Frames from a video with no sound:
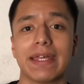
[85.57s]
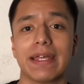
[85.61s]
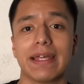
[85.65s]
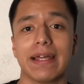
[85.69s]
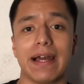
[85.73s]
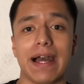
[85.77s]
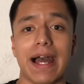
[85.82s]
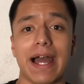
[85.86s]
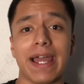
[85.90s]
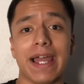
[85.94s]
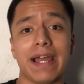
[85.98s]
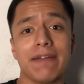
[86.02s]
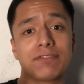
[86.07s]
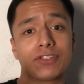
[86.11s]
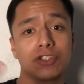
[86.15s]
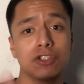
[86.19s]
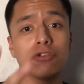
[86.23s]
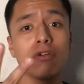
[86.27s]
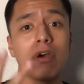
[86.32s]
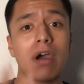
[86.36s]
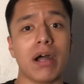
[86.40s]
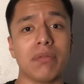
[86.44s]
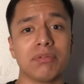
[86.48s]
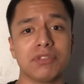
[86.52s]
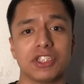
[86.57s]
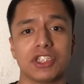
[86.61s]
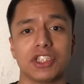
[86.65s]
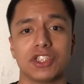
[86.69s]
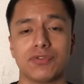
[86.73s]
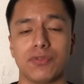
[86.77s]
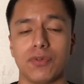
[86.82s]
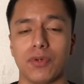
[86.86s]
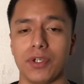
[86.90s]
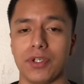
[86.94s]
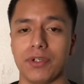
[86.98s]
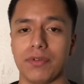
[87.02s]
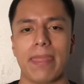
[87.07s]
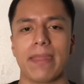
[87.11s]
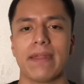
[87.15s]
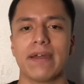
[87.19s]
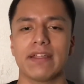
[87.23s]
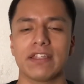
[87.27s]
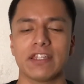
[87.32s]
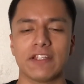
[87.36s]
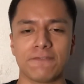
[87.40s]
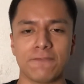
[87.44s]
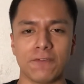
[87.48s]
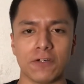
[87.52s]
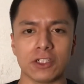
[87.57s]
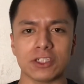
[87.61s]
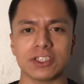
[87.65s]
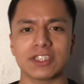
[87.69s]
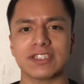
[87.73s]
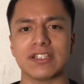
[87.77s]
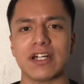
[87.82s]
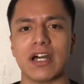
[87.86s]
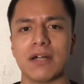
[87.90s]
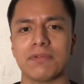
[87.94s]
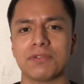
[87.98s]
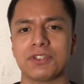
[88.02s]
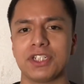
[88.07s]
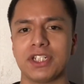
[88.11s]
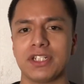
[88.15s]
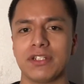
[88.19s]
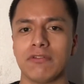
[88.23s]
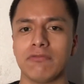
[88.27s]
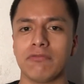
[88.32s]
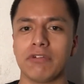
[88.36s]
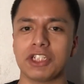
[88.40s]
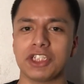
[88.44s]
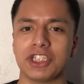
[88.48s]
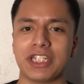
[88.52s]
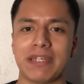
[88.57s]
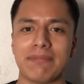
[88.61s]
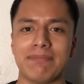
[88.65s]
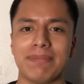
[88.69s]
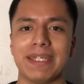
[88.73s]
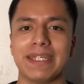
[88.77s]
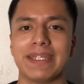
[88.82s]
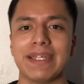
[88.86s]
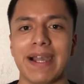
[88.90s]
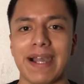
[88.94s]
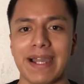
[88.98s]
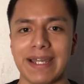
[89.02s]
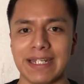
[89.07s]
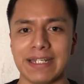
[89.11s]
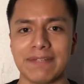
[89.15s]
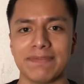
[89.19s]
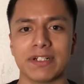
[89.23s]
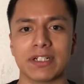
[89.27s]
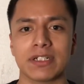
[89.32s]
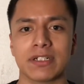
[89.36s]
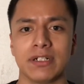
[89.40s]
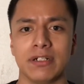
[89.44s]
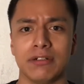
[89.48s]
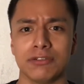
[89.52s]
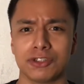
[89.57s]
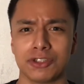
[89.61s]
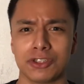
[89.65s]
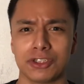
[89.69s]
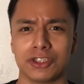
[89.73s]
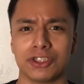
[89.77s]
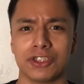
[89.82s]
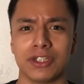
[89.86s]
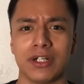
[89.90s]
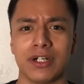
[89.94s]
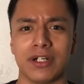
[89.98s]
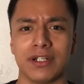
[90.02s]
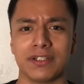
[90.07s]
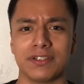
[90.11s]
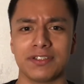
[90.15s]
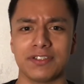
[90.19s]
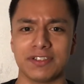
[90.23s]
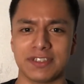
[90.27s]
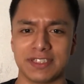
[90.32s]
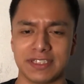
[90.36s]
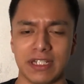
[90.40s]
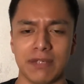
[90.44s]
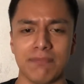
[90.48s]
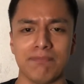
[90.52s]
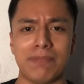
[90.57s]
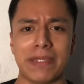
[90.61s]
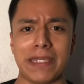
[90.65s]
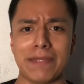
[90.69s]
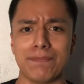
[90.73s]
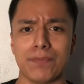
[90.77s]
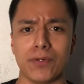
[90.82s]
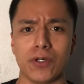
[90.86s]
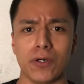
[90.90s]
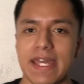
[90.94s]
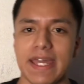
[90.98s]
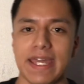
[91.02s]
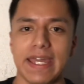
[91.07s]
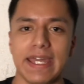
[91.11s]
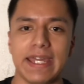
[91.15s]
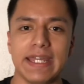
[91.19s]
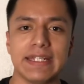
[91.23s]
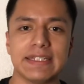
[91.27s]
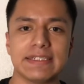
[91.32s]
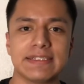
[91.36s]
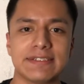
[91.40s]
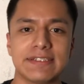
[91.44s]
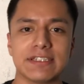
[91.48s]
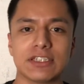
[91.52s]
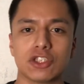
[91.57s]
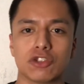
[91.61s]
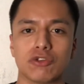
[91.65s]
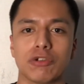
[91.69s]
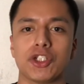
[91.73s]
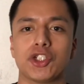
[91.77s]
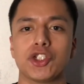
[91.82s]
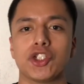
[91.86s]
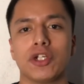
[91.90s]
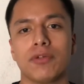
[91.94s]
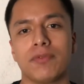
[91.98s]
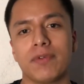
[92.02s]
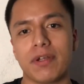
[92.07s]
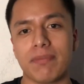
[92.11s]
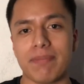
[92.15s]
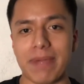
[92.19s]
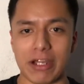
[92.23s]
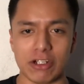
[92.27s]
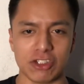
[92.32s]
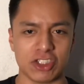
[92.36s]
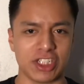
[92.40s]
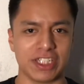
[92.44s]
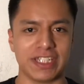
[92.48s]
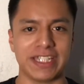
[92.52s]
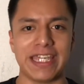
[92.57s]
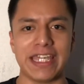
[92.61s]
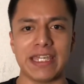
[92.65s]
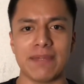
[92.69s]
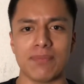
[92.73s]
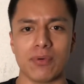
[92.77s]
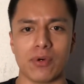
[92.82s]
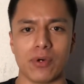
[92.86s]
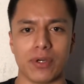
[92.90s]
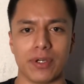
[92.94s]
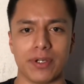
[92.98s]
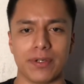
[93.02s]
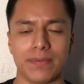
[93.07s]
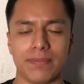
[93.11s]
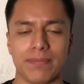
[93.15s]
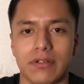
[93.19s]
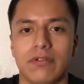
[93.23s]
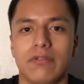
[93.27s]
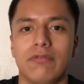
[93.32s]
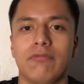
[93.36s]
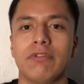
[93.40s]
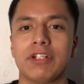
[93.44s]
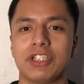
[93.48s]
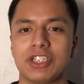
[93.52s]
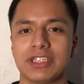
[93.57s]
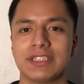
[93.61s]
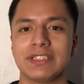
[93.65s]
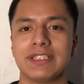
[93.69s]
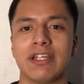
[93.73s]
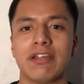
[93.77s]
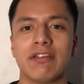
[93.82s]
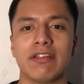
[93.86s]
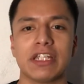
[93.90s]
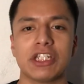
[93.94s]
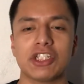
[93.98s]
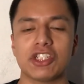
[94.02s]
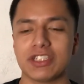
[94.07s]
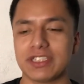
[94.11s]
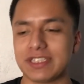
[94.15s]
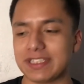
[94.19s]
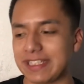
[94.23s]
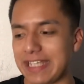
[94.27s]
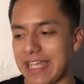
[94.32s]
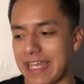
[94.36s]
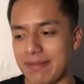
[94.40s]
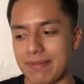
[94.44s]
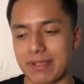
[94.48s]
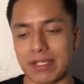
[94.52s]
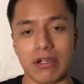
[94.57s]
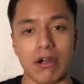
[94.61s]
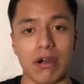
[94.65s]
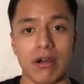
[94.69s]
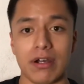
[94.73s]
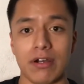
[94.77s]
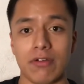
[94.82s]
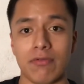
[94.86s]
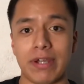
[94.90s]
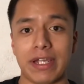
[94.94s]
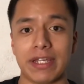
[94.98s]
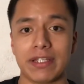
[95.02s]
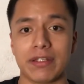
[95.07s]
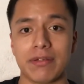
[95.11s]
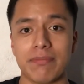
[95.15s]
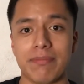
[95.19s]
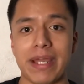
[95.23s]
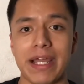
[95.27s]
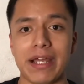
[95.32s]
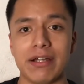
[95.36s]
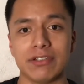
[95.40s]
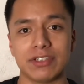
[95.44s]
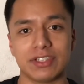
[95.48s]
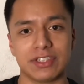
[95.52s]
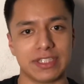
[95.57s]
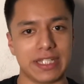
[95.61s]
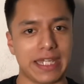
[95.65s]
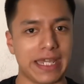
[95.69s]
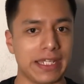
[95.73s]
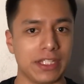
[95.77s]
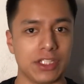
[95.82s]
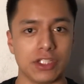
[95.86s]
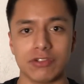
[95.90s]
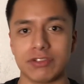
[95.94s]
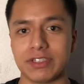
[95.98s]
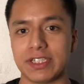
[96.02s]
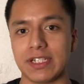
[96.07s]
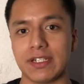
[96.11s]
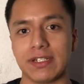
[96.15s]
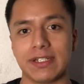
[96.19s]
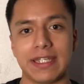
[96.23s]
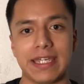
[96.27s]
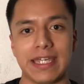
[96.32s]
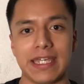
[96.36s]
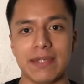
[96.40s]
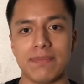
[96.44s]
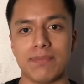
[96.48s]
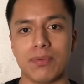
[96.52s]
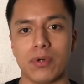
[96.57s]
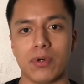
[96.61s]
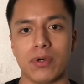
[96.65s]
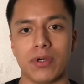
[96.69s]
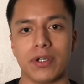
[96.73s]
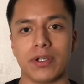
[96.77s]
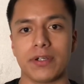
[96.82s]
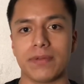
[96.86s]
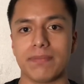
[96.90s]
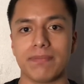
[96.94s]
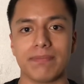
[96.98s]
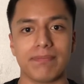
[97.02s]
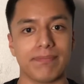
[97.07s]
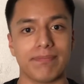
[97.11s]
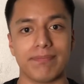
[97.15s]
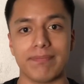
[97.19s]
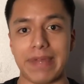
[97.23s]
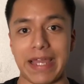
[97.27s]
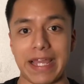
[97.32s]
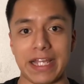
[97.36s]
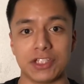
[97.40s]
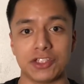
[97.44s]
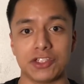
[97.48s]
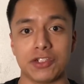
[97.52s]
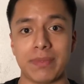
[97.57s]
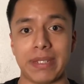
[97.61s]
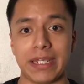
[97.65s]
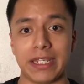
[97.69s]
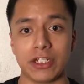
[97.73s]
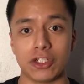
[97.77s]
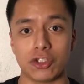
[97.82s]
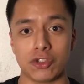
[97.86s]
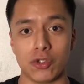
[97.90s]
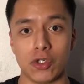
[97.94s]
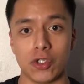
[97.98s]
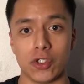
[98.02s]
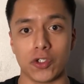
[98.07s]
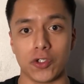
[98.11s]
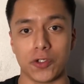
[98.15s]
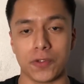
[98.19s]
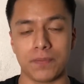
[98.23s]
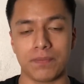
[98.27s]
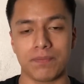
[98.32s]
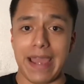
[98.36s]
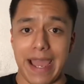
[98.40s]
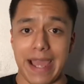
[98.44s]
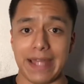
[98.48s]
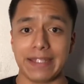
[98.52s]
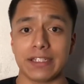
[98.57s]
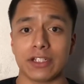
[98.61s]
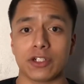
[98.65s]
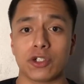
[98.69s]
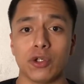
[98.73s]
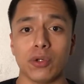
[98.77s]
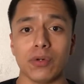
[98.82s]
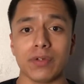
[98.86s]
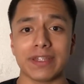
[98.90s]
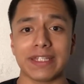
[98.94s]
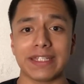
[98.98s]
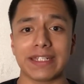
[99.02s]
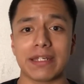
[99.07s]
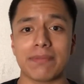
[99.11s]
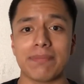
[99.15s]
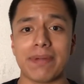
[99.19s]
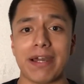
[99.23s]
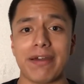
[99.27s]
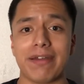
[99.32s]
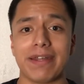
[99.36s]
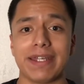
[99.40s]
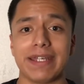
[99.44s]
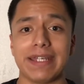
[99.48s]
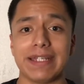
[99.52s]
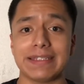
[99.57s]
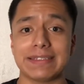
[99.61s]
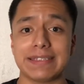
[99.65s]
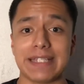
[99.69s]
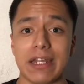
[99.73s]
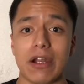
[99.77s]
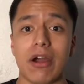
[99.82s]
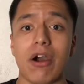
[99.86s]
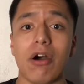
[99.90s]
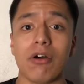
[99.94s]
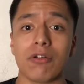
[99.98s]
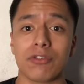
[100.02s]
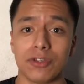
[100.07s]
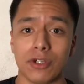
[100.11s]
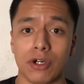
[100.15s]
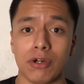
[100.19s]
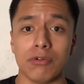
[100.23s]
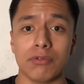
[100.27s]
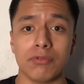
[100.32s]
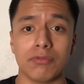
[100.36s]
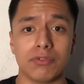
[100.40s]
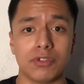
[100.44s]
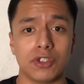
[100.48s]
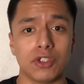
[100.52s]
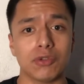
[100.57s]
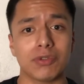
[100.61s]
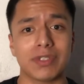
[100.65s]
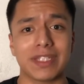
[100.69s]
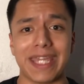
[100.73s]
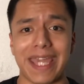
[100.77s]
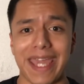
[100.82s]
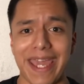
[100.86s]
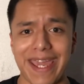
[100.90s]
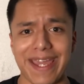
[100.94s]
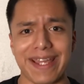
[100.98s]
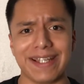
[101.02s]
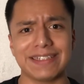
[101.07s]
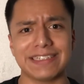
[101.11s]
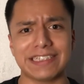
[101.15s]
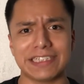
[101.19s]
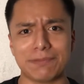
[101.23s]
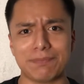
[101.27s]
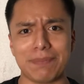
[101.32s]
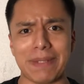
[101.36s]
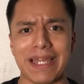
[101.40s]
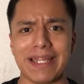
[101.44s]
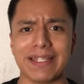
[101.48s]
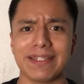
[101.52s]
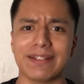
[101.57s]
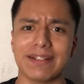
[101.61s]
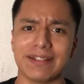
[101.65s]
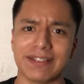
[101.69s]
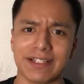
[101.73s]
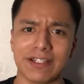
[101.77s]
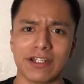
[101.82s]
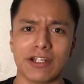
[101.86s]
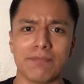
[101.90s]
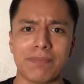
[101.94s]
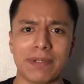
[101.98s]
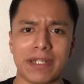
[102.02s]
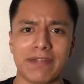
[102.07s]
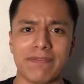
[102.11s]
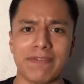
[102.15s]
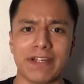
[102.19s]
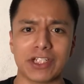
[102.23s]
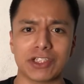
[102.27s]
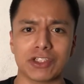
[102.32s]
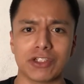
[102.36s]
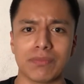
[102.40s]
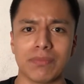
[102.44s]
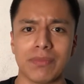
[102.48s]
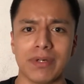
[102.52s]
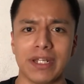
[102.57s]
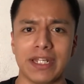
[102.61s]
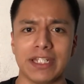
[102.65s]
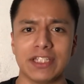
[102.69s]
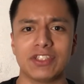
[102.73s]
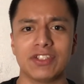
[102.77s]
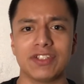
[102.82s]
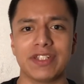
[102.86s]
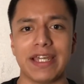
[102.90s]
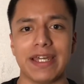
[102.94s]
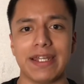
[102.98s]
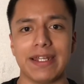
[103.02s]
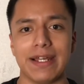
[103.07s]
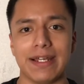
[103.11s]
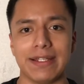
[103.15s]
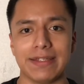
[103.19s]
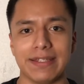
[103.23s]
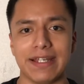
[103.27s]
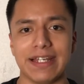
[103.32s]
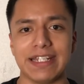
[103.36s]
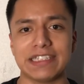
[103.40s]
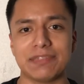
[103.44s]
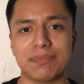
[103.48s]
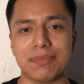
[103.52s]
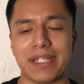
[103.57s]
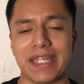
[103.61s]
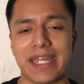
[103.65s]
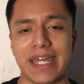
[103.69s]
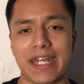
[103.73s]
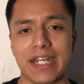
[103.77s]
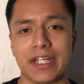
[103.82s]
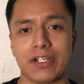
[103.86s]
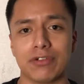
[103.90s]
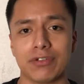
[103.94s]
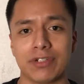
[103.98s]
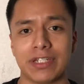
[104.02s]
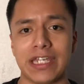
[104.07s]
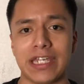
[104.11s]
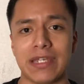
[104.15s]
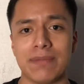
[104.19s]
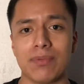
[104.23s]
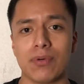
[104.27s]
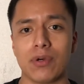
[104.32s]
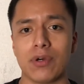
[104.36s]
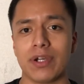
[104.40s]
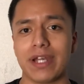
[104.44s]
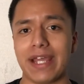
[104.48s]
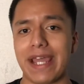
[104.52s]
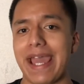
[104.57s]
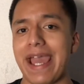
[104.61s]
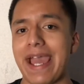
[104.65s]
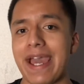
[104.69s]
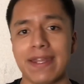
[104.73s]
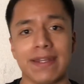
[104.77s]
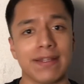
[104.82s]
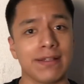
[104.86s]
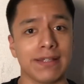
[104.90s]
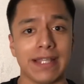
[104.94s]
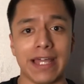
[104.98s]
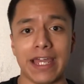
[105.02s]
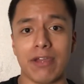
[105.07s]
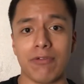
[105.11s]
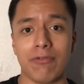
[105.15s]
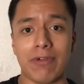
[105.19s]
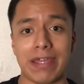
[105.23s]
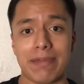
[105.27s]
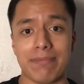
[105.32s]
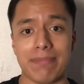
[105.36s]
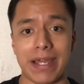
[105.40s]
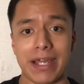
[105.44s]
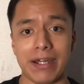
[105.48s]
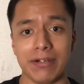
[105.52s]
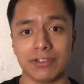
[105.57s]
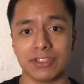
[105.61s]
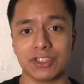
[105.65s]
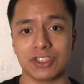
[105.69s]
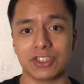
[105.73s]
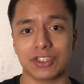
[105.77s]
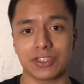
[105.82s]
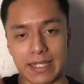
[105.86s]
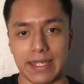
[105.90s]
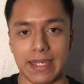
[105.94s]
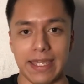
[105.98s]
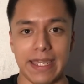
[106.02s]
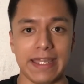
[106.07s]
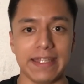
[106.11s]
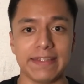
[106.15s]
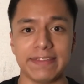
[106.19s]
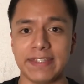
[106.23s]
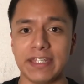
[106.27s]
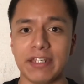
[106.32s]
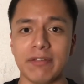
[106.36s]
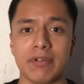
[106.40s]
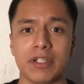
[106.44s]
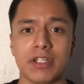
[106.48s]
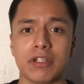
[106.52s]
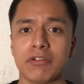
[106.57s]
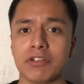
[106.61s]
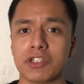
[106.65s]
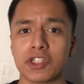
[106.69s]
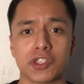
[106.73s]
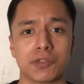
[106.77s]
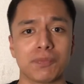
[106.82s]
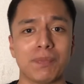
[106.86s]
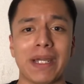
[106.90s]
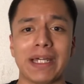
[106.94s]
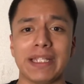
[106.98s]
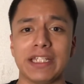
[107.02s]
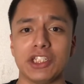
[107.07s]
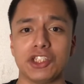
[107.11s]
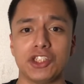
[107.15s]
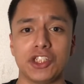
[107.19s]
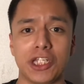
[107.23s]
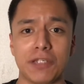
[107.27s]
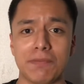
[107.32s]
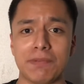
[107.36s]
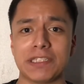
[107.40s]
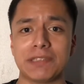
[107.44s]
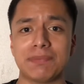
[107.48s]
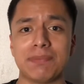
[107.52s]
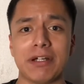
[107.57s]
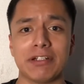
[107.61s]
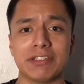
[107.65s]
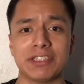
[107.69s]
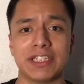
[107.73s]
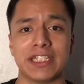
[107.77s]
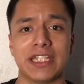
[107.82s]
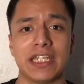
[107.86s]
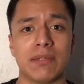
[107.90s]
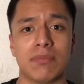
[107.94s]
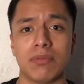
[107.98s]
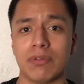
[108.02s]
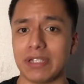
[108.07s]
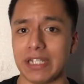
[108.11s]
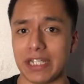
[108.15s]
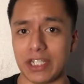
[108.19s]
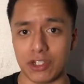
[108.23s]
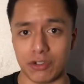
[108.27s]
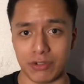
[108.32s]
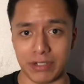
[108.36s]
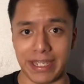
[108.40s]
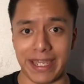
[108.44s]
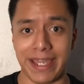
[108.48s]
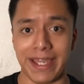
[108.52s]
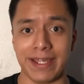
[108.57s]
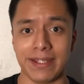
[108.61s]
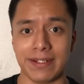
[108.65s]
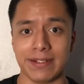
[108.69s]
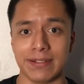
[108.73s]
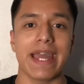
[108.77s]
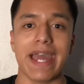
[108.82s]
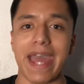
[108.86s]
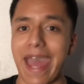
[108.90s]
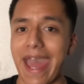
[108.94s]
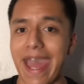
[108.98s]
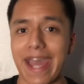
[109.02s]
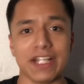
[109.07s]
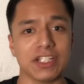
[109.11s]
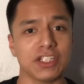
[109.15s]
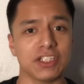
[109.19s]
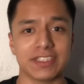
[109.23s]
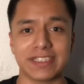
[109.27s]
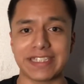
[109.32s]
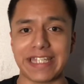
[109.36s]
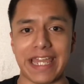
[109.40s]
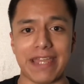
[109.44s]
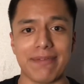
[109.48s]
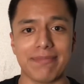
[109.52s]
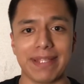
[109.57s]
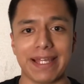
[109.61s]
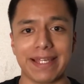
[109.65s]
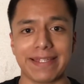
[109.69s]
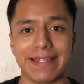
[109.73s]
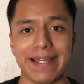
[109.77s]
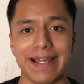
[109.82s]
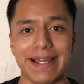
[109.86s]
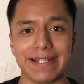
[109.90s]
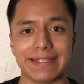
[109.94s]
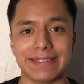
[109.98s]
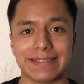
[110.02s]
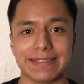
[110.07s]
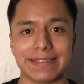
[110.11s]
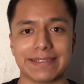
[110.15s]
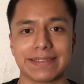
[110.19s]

I have two options for you. The first option, which can be kind of a culture shock to some people, is to switch over to mouse and keyboard, which is literally just gaming on a regular mouse and using a keyboard as your main controller. And the cool thing about it is that although you can spend a little bit of extra money to get a nice mechanical keyboard and a lightweight mouse, in theory you can just buy the cheapest mouse and keyboard that you can and just game like that.